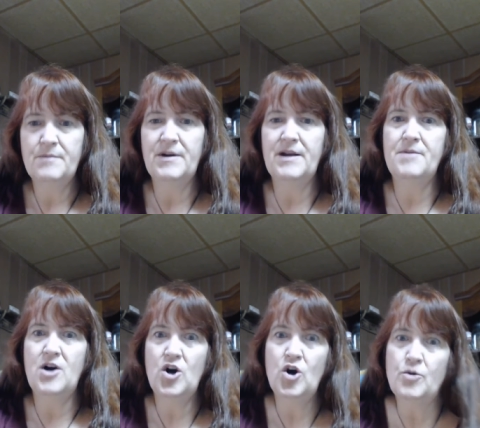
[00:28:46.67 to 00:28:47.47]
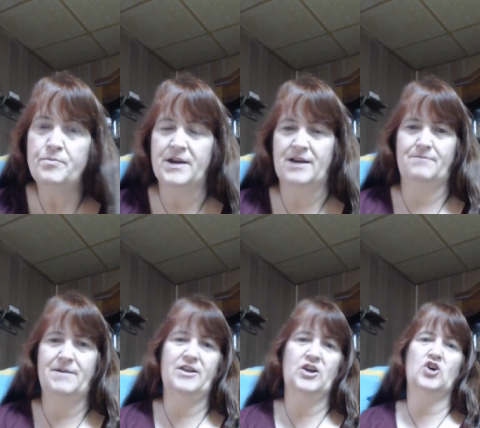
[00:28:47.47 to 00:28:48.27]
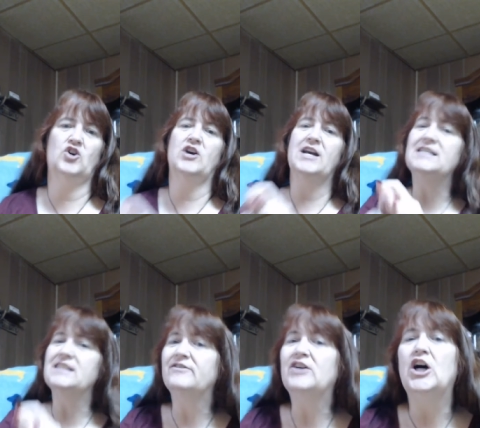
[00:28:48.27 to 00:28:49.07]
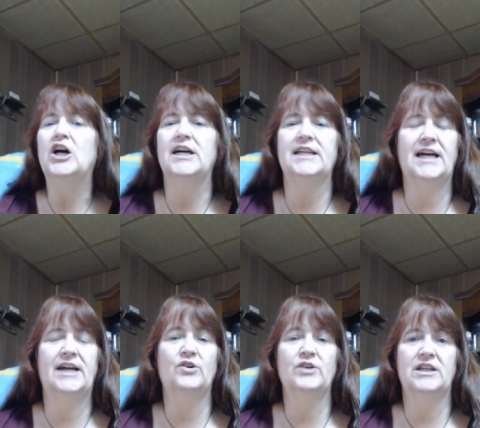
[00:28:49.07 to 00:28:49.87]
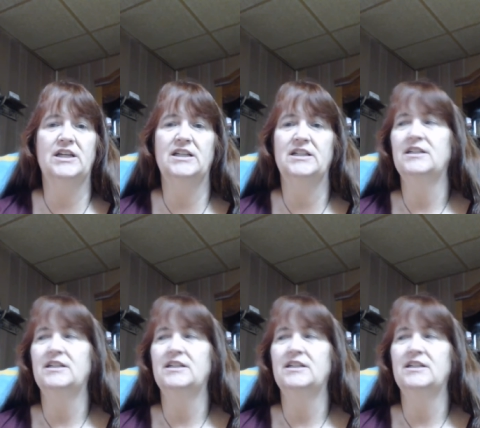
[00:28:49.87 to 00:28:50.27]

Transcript: But I'm hoping by the grace of God, I don't get